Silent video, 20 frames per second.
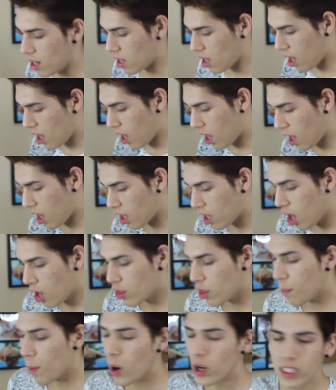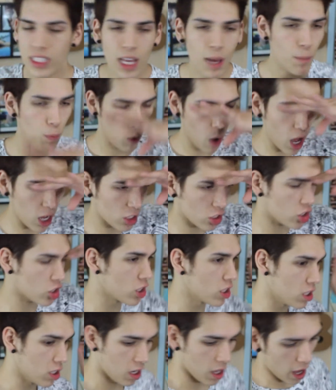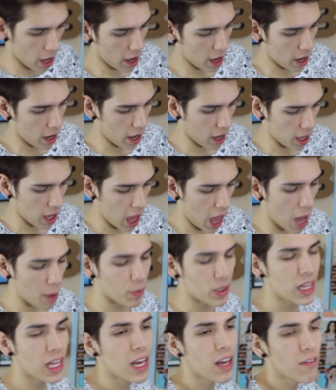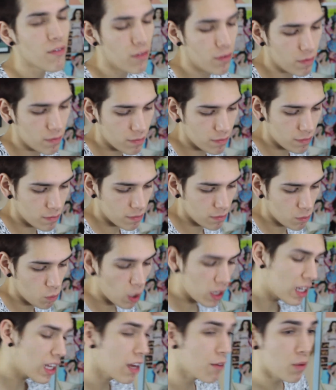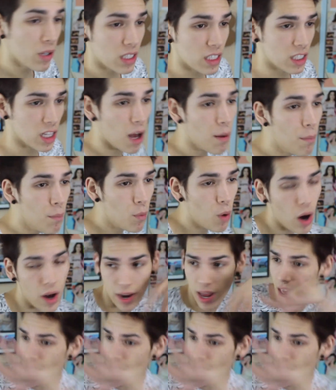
Hey, the boys keep watching. Hey, and we leave. Want to leave with someone.